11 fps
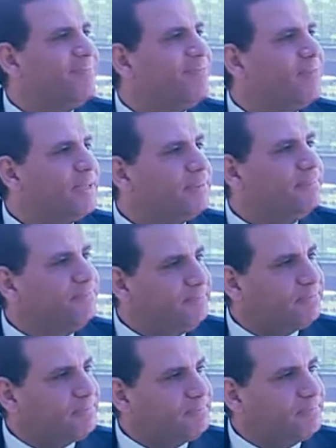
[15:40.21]
there are some
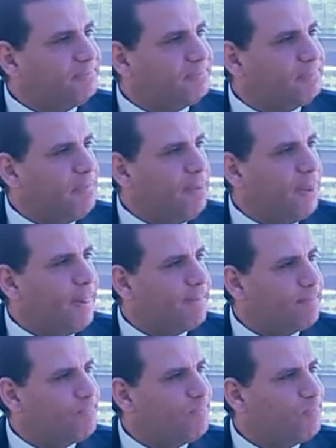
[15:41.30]
gaps that need to be
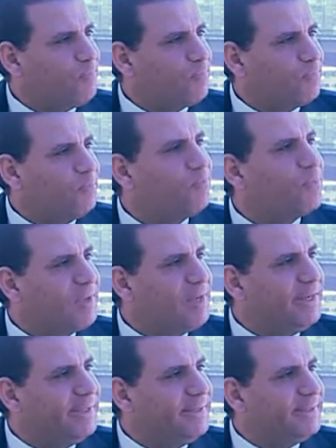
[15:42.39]
filled between
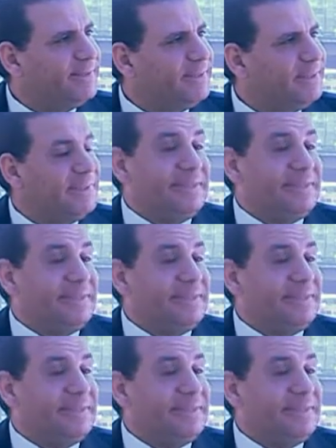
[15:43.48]
generations.